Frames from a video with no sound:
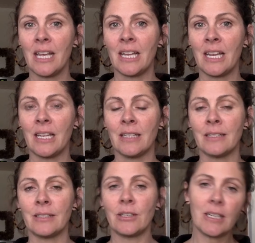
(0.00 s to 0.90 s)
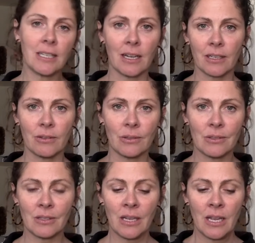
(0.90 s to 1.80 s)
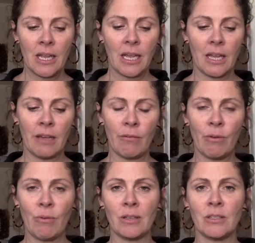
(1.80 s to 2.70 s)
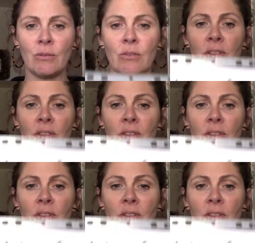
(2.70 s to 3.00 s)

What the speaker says: It is turkey tacos. And we want to